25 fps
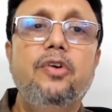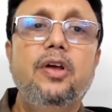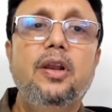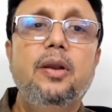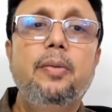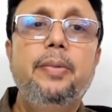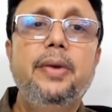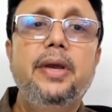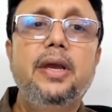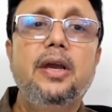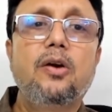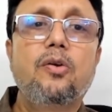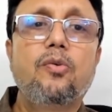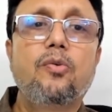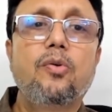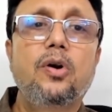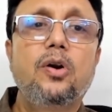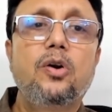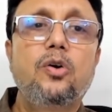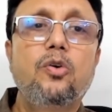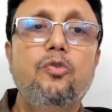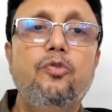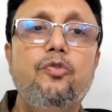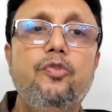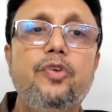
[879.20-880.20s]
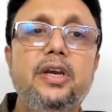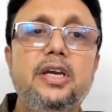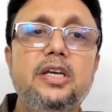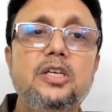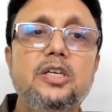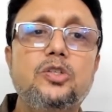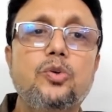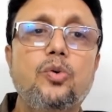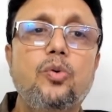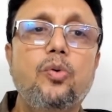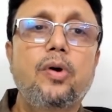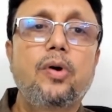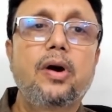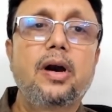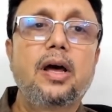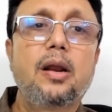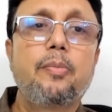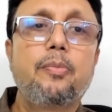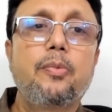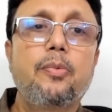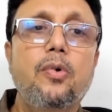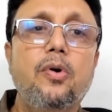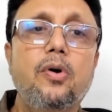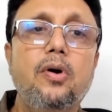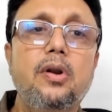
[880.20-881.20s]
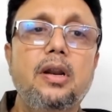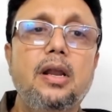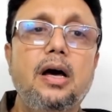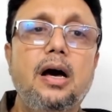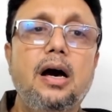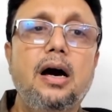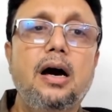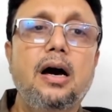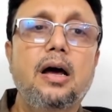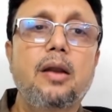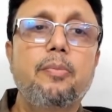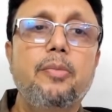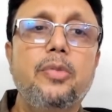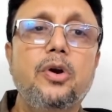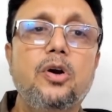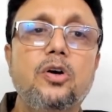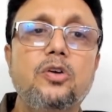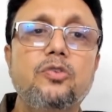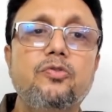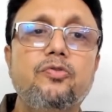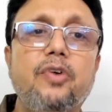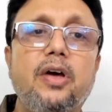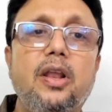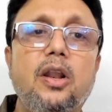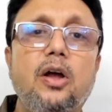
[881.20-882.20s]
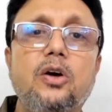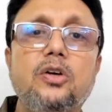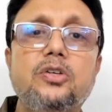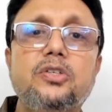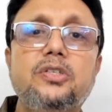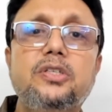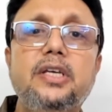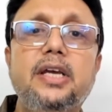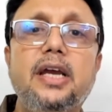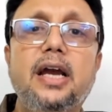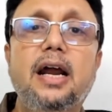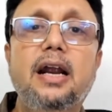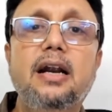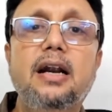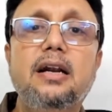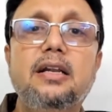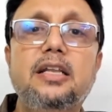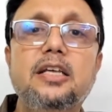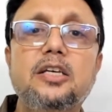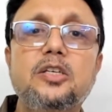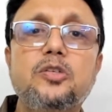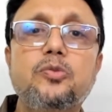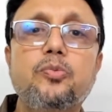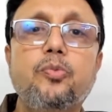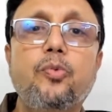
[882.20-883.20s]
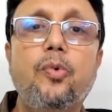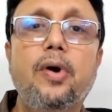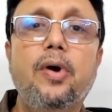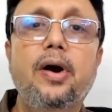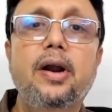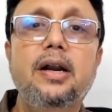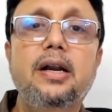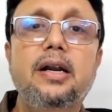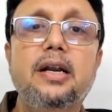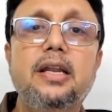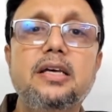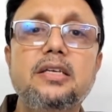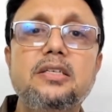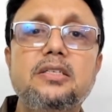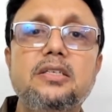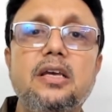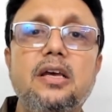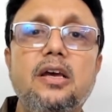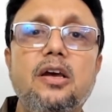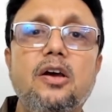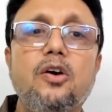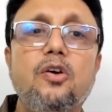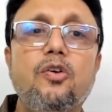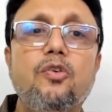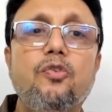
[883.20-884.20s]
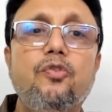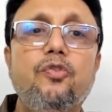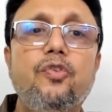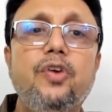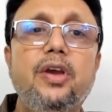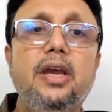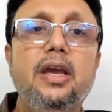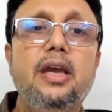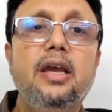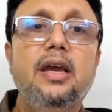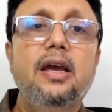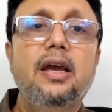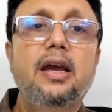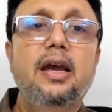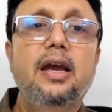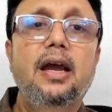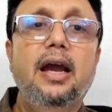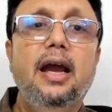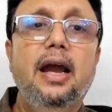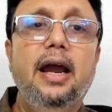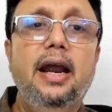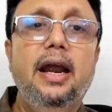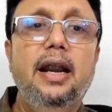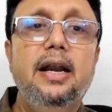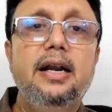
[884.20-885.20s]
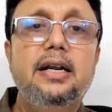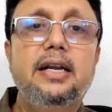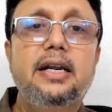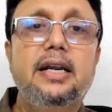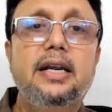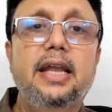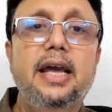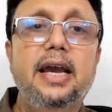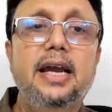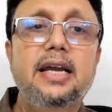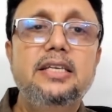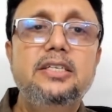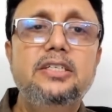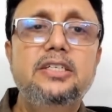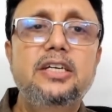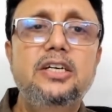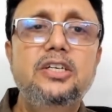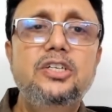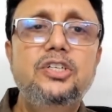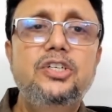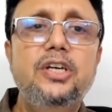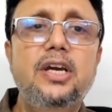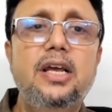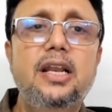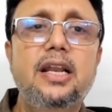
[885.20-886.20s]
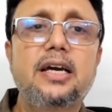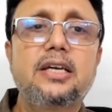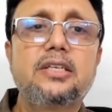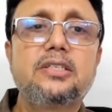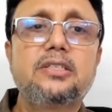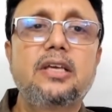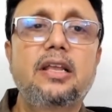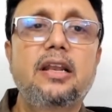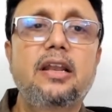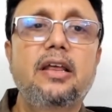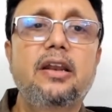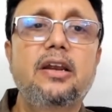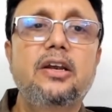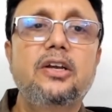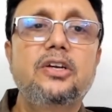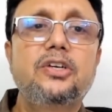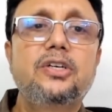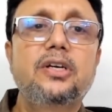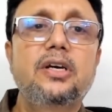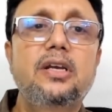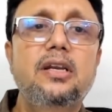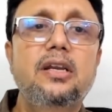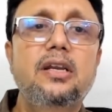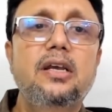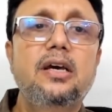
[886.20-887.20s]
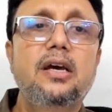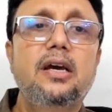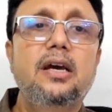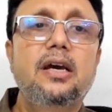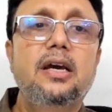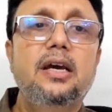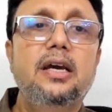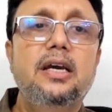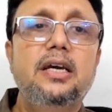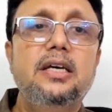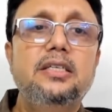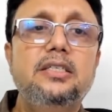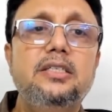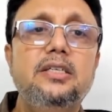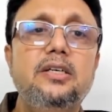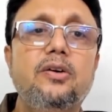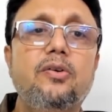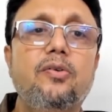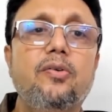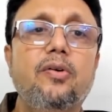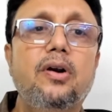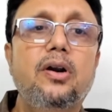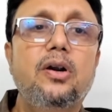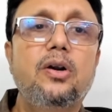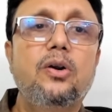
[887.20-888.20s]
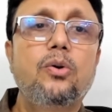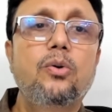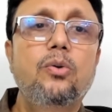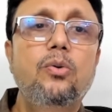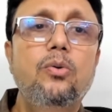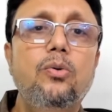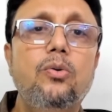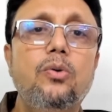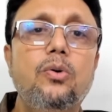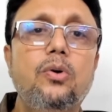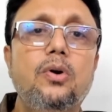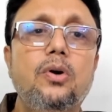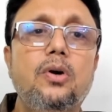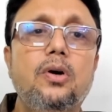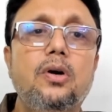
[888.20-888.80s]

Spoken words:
will be equal to V square upon R, because velocity at this point is V, and tangential acceleration is equal to